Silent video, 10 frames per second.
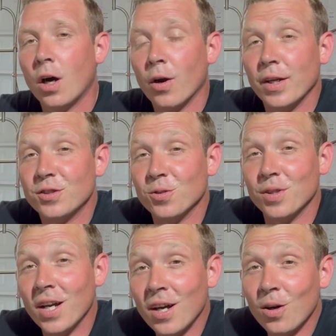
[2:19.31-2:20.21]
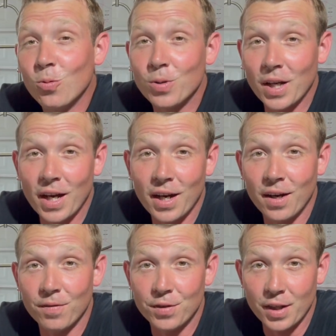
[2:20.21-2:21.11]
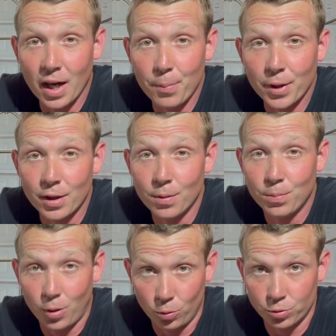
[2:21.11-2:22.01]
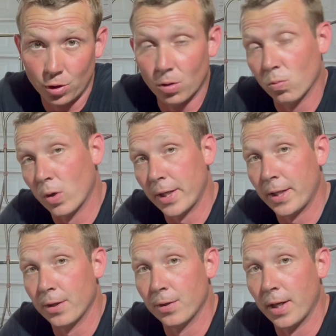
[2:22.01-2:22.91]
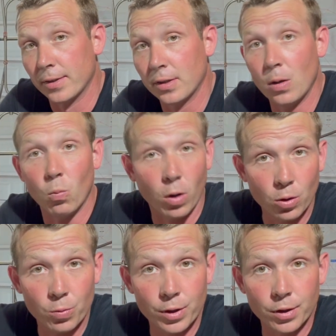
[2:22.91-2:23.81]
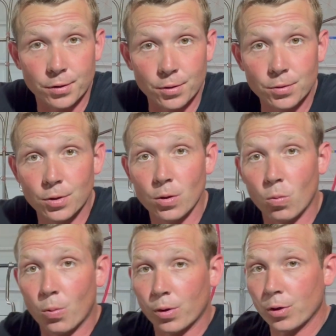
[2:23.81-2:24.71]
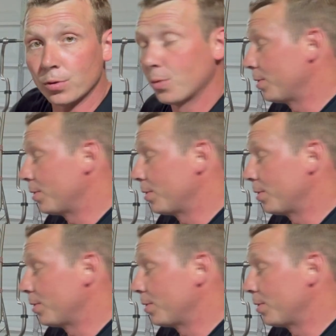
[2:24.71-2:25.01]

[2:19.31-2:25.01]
All right, so now we have the epic Pulsar right here next. And what are we going to do to it? What we're going to be